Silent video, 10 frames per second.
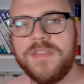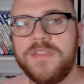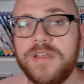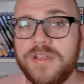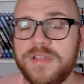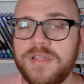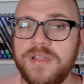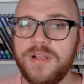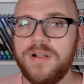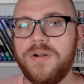the
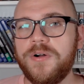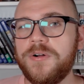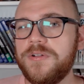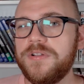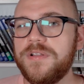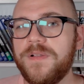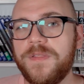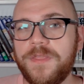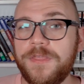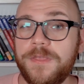whole
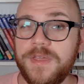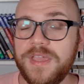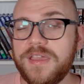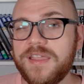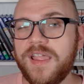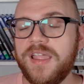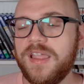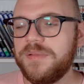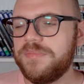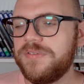thing
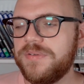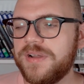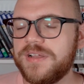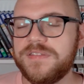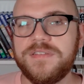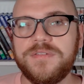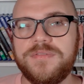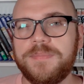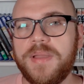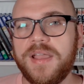came to us, to
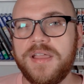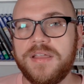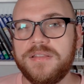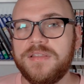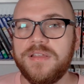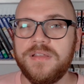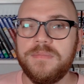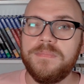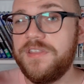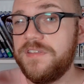Japan, the
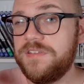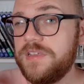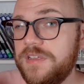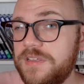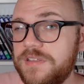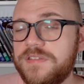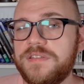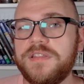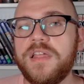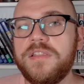
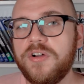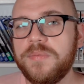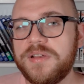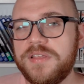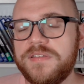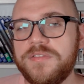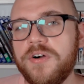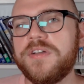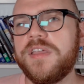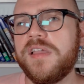disease that nobody's
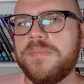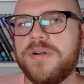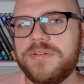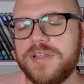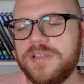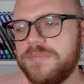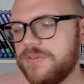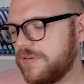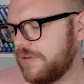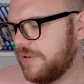talking about
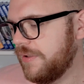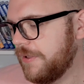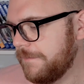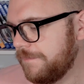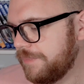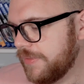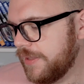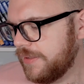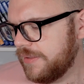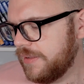anymore.
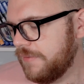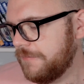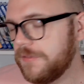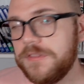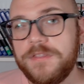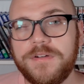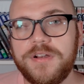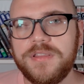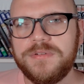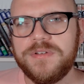I found it
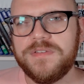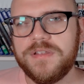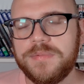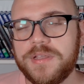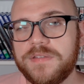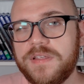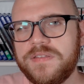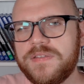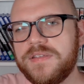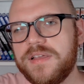very interesting because,
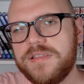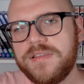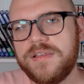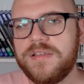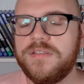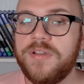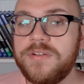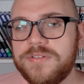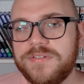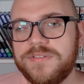as I said, the
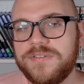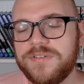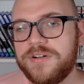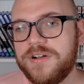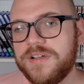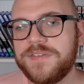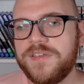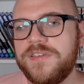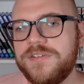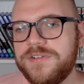doctors are
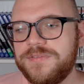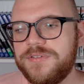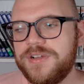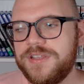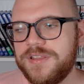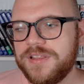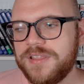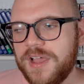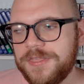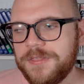asking here if you're eating
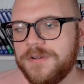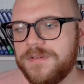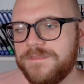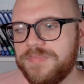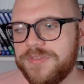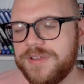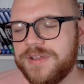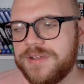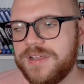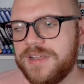natto,
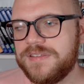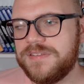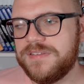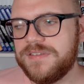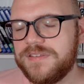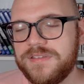as